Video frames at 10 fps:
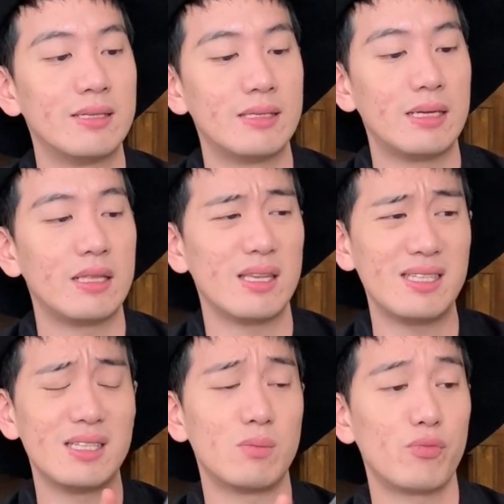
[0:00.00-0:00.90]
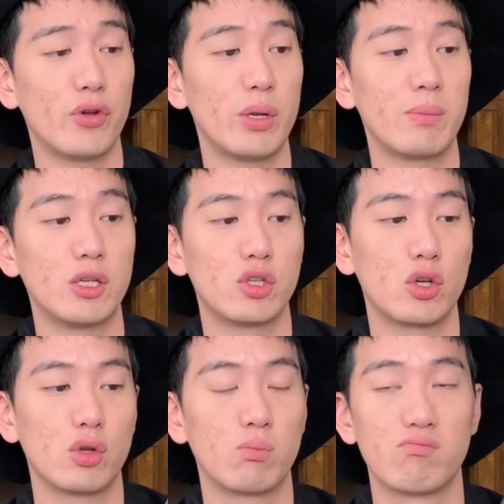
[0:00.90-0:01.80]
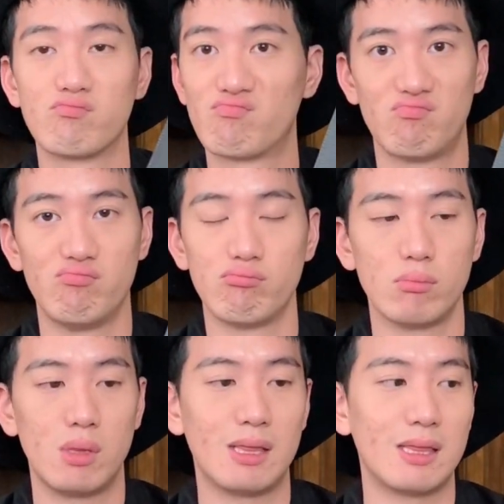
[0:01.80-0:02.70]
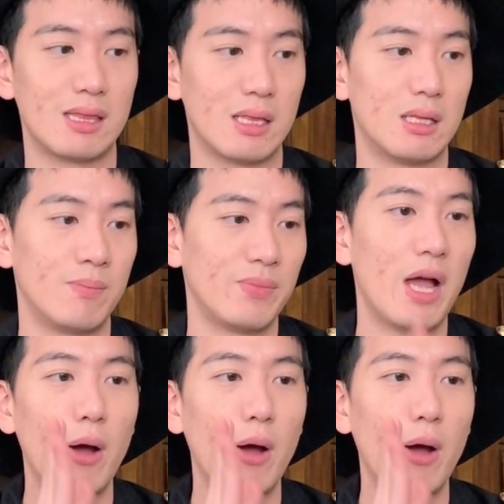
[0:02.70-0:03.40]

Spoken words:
see, this is pretty much, I